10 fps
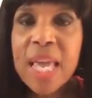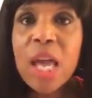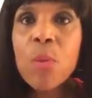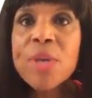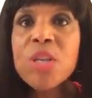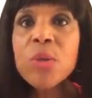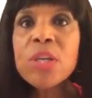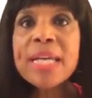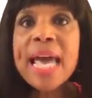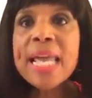And when you
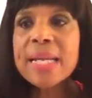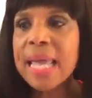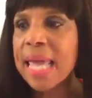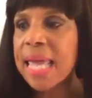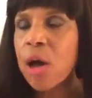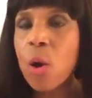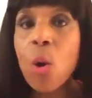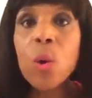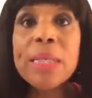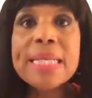look at it
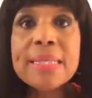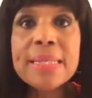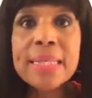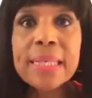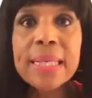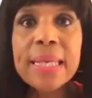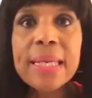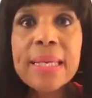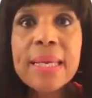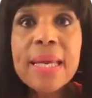holistically,
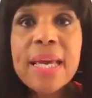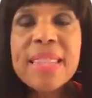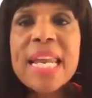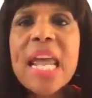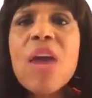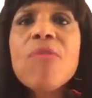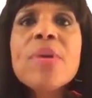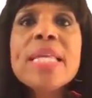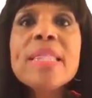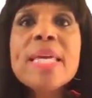that
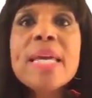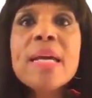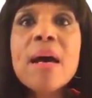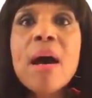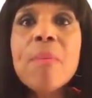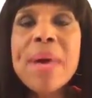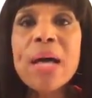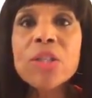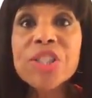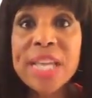everything
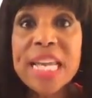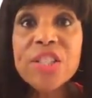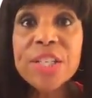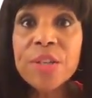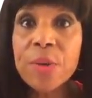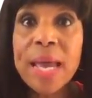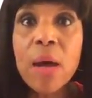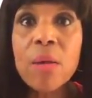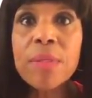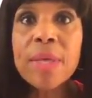about changing your
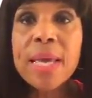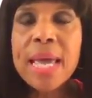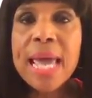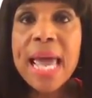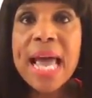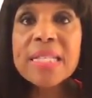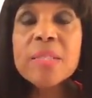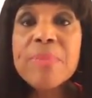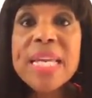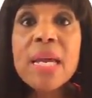health has to
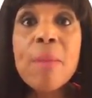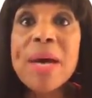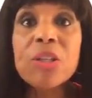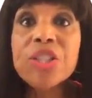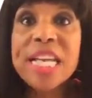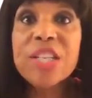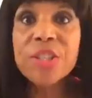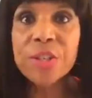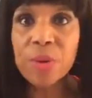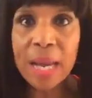be about
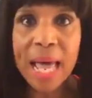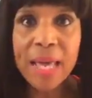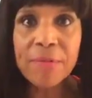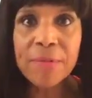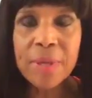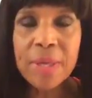changing your life.